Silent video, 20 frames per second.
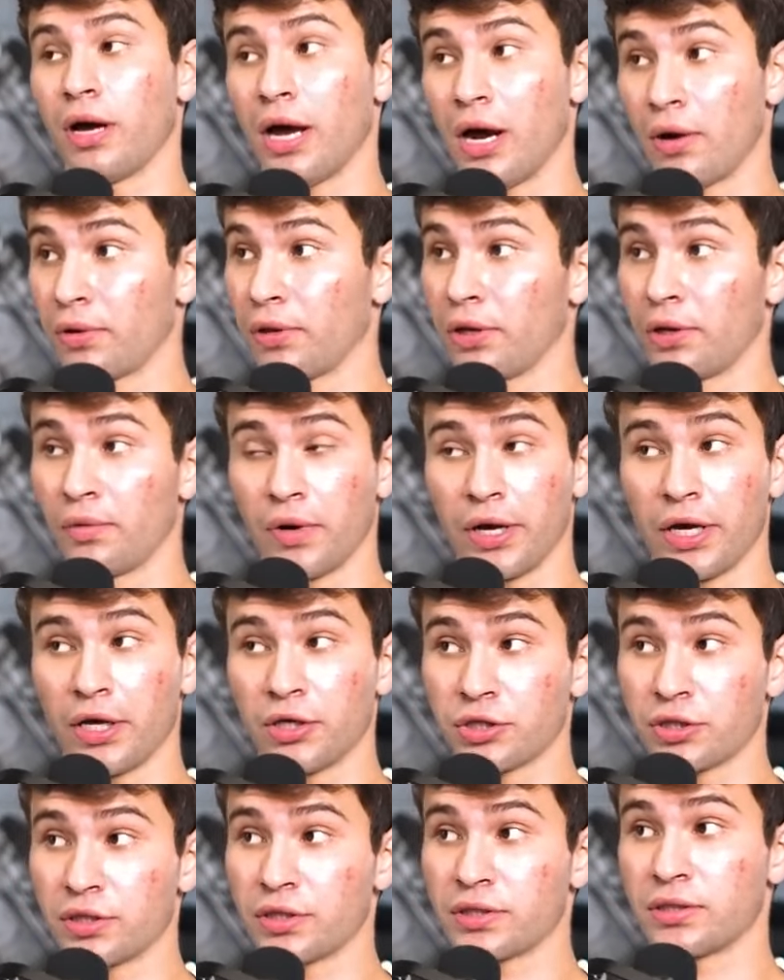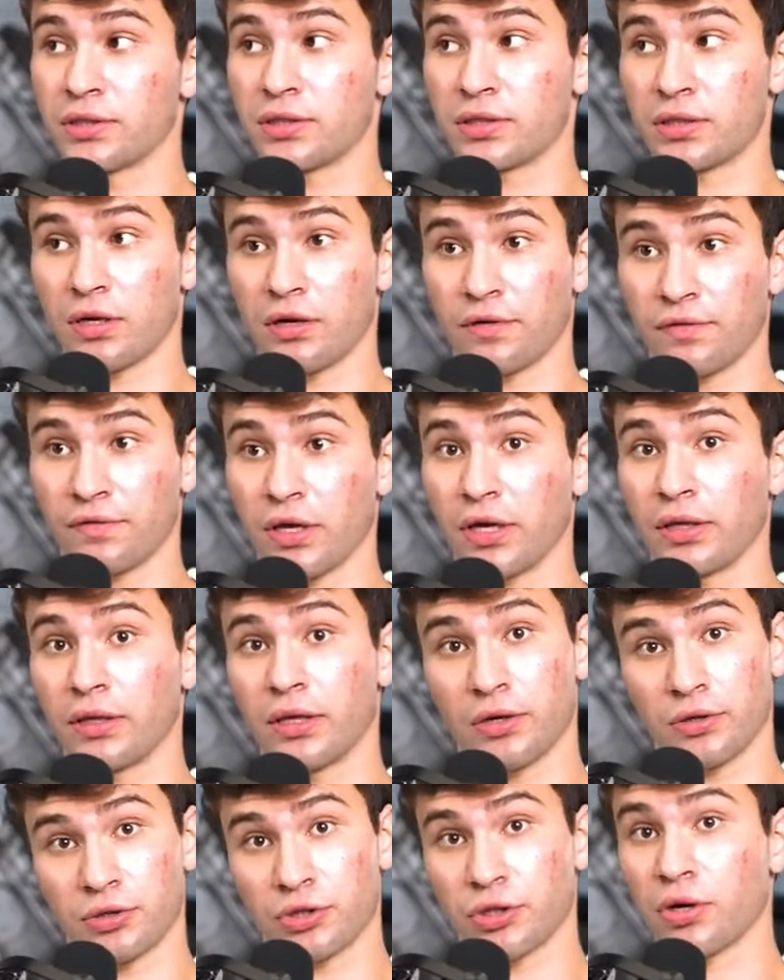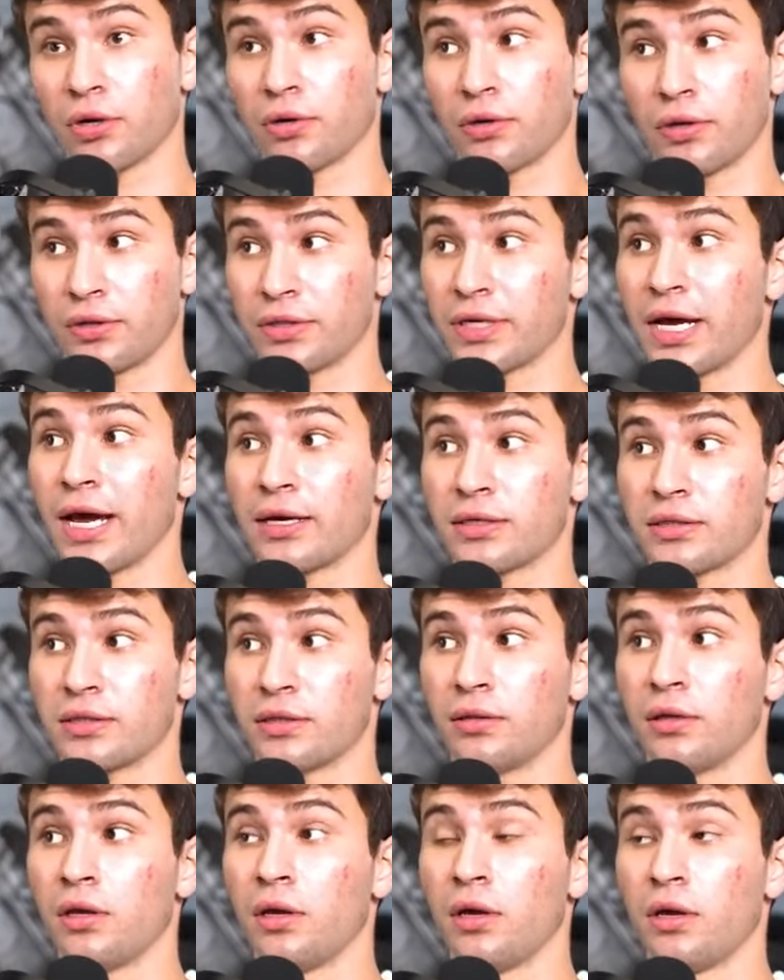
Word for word: hourly wages and stuff like they're chart they're taxing.